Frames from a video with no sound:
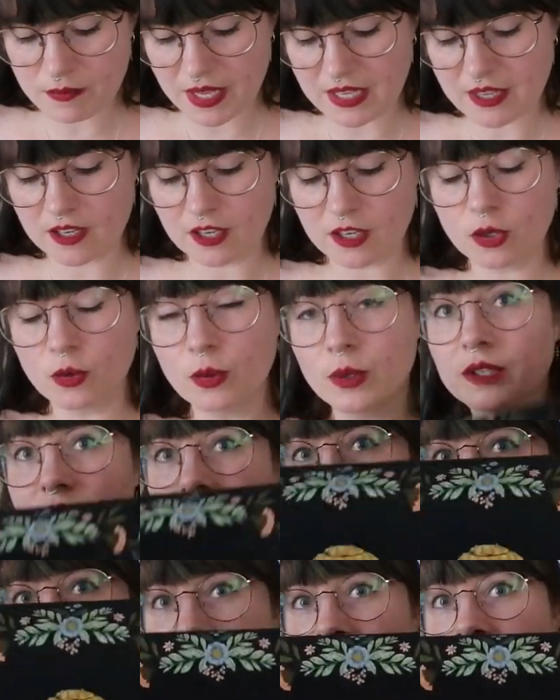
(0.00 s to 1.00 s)
making a
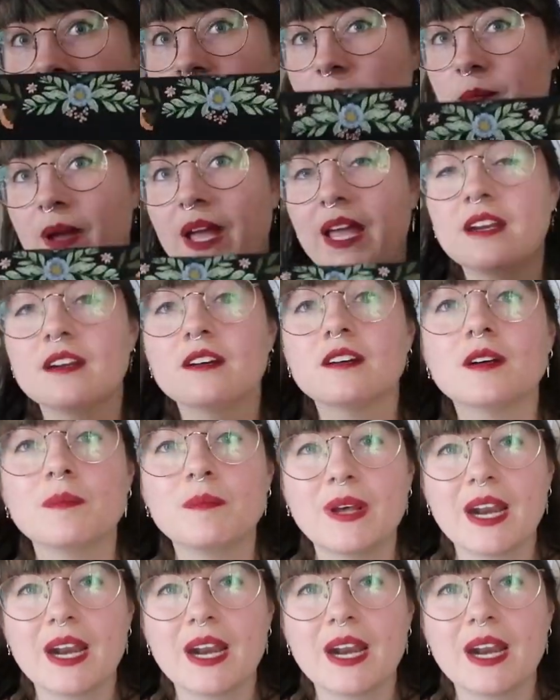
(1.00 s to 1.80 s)
quilt around the panel,